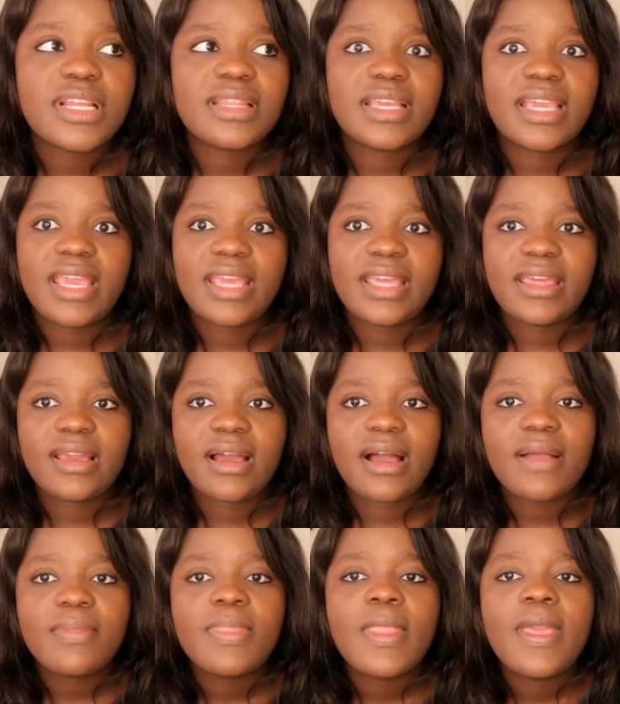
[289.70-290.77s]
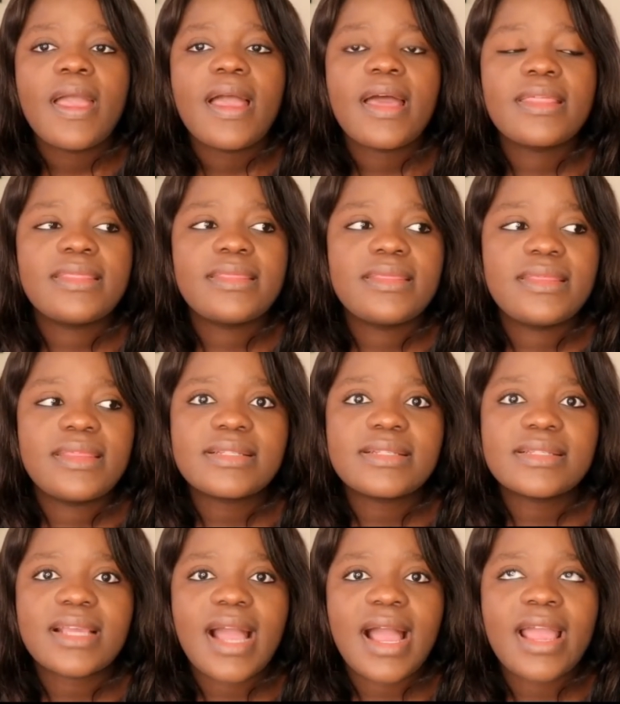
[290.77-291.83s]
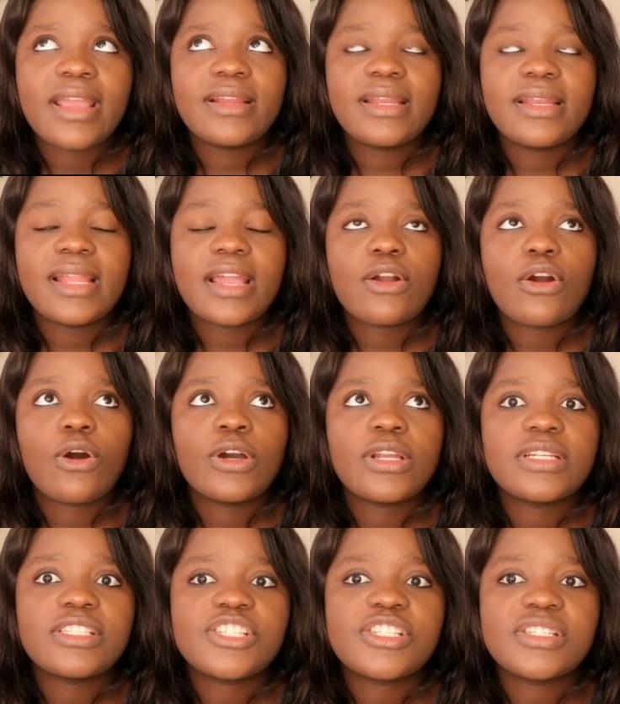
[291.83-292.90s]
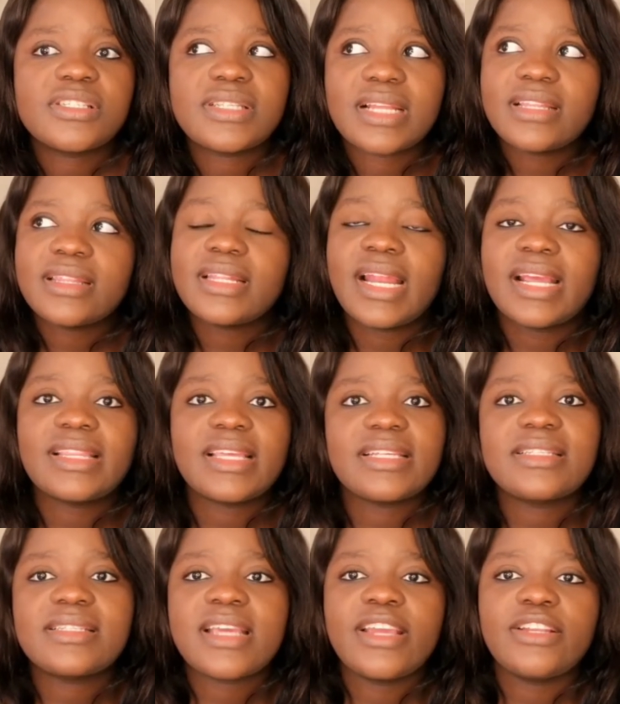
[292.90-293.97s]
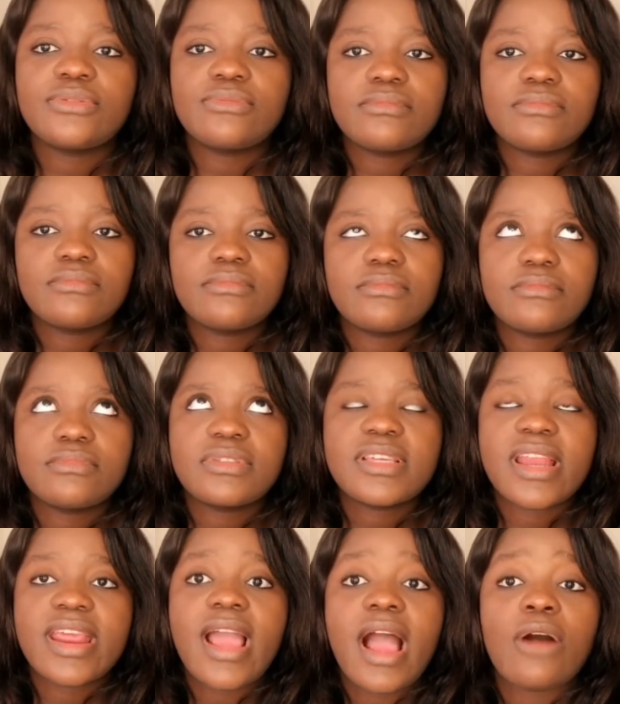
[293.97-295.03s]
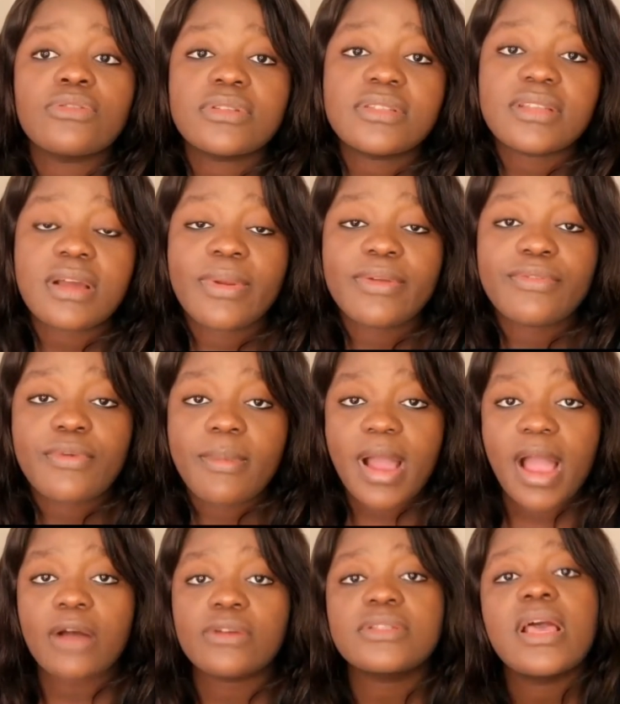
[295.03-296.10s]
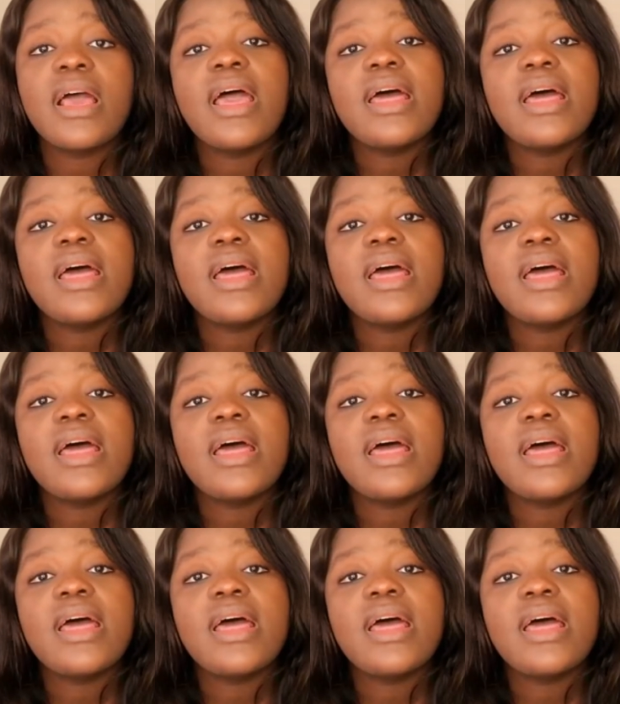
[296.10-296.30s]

the cake here. This guy like ordered, she's like, they stay 3 houses away from house.